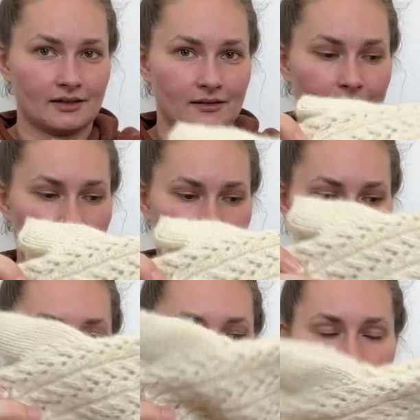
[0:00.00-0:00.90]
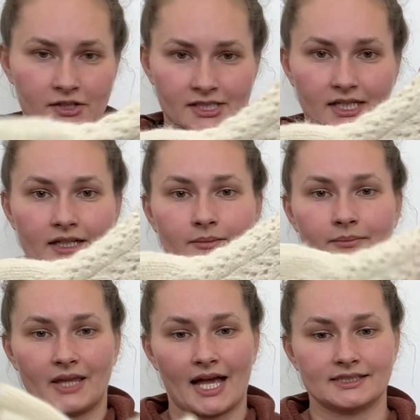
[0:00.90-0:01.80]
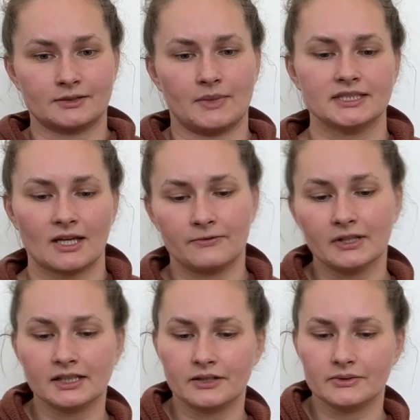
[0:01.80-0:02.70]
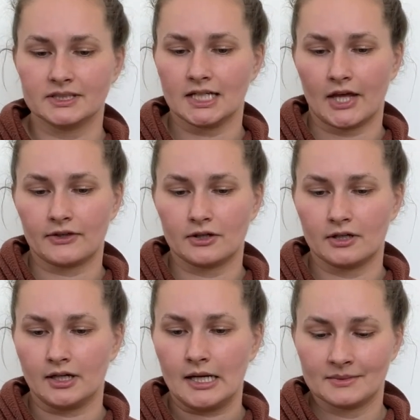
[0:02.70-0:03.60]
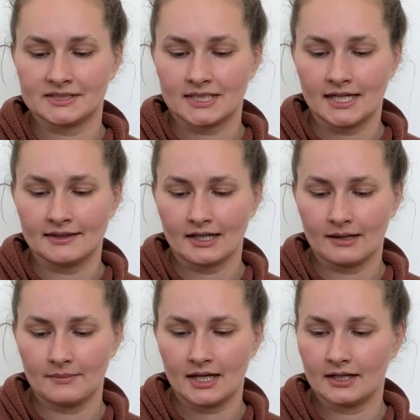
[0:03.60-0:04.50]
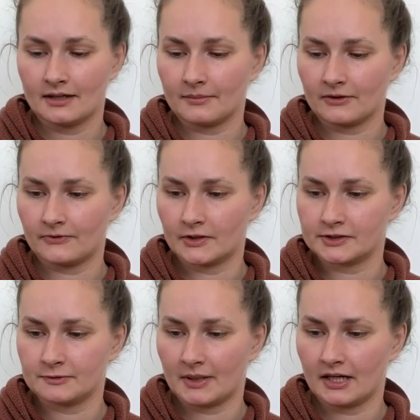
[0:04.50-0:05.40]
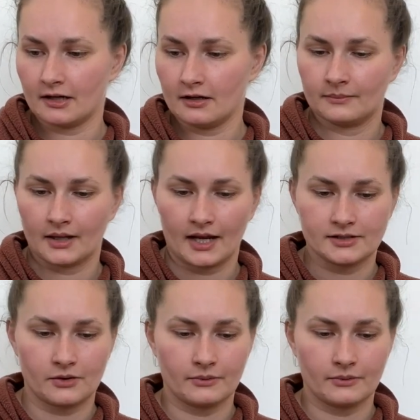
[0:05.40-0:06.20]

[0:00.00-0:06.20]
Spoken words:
pair of Arctic Blast mitts. I feel like there was another mistake that I made in my first pair, but I don't